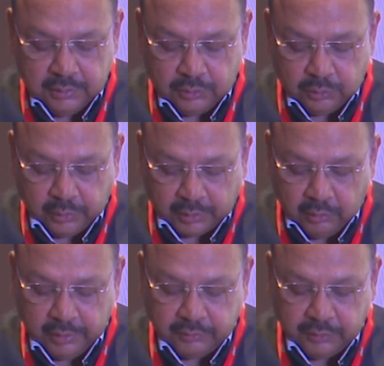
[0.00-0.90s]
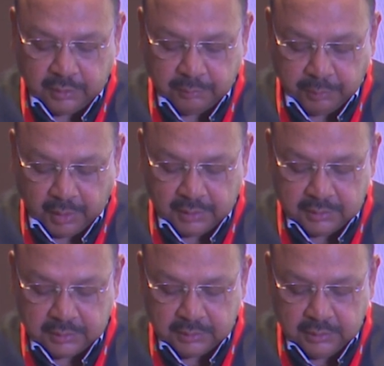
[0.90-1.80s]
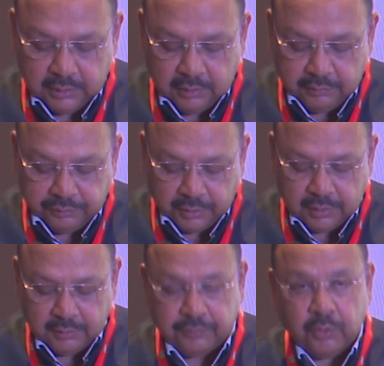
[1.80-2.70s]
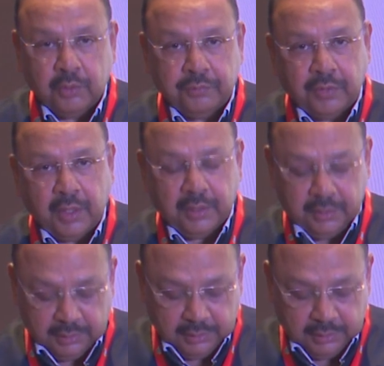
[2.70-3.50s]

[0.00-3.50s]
to regulatory compliance further fortify